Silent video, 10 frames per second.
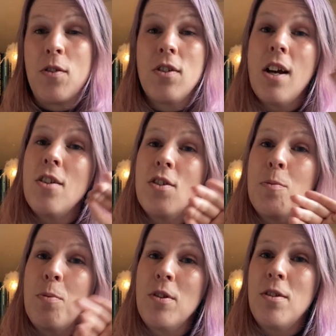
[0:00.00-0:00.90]
So I just
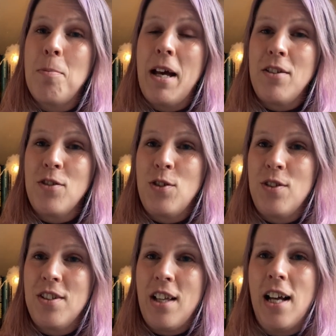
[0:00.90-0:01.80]
put the pattern to
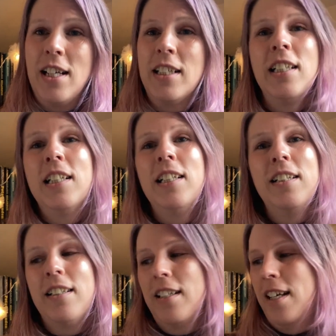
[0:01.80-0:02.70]
the side
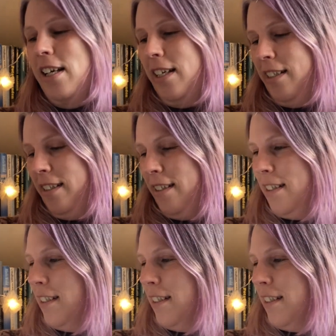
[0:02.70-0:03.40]
and